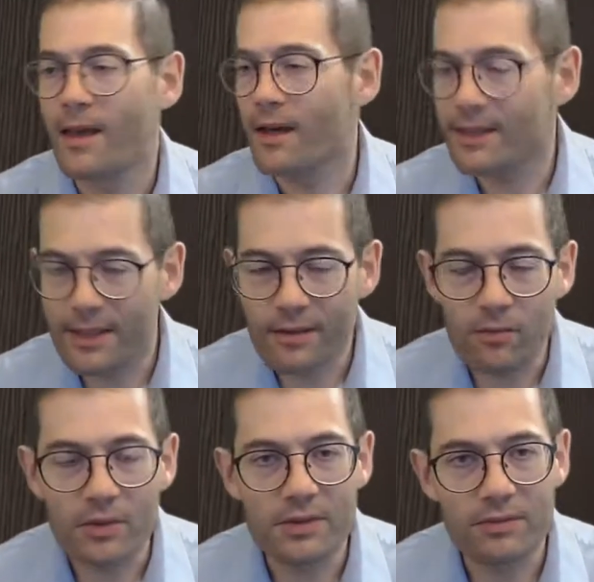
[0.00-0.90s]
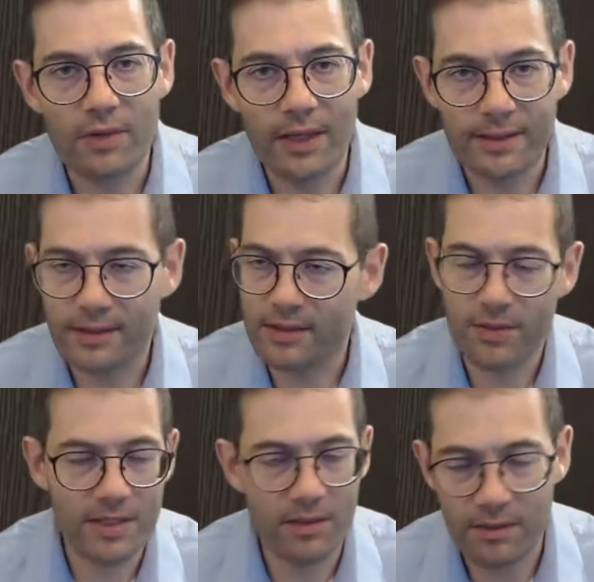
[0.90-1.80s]
I didn't want to write a
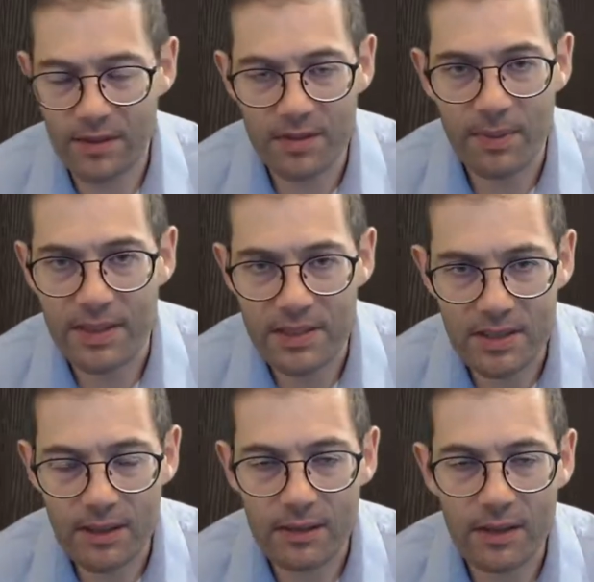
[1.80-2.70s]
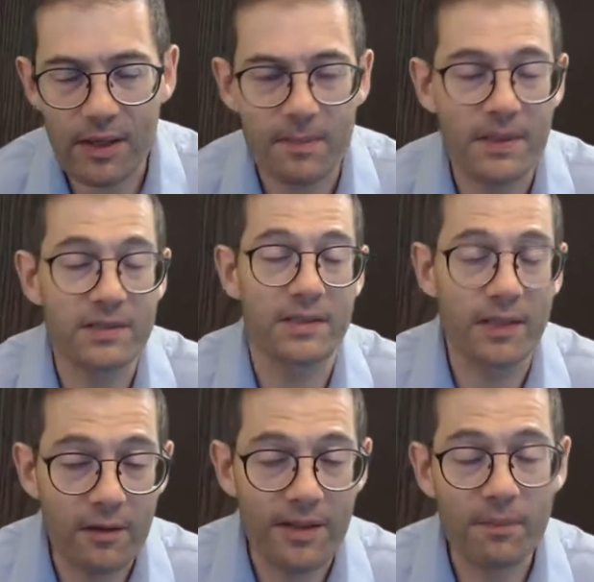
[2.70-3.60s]
20 or 30 page style guide because I
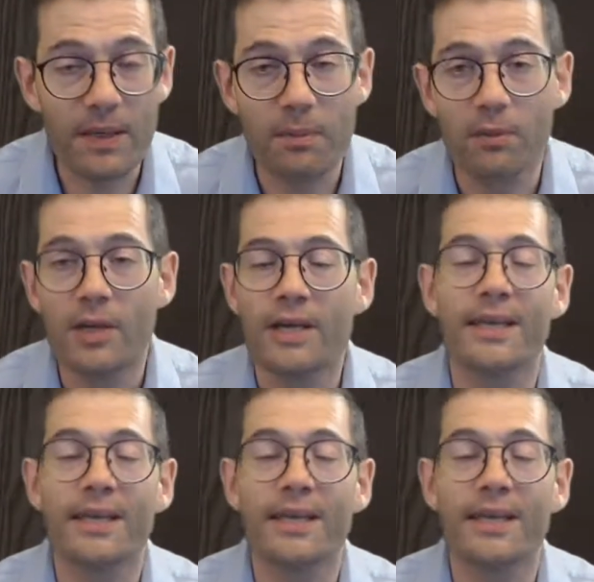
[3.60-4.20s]
know that people